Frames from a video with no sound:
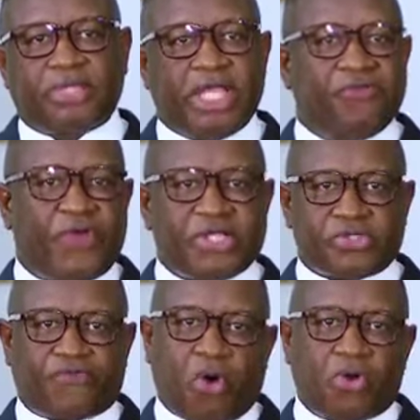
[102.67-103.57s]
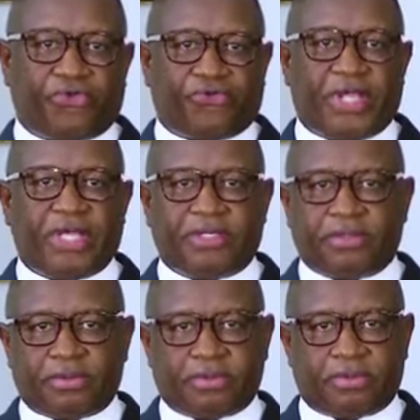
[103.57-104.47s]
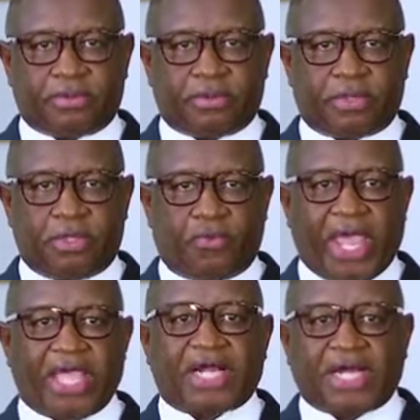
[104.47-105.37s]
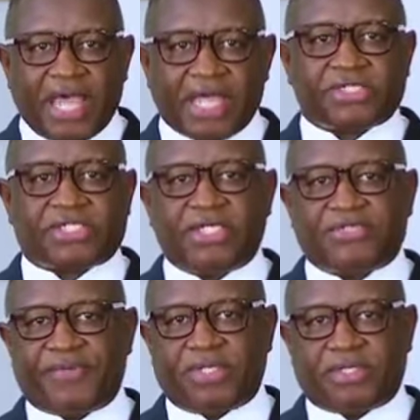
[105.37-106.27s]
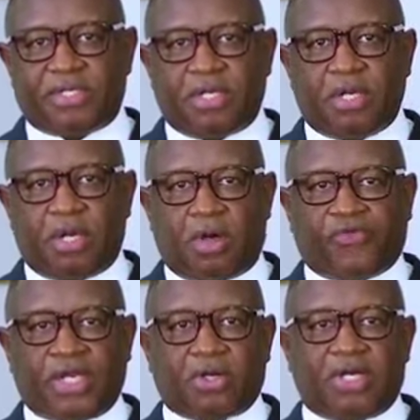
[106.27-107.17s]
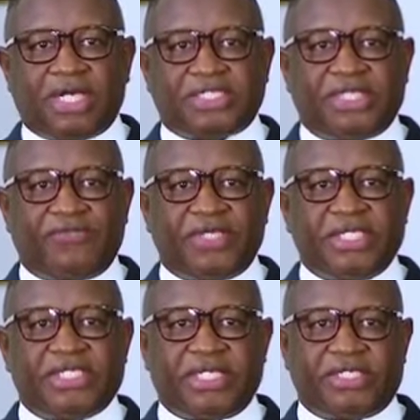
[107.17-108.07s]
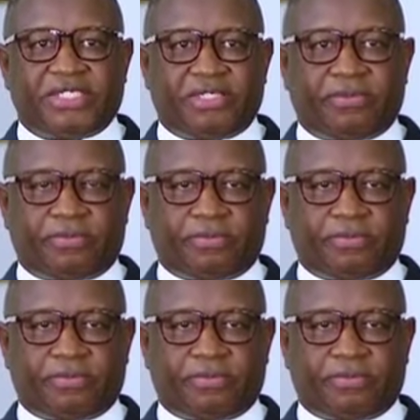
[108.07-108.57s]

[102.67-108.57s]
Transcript: The events of August 10 were a clear statement of their collective intent.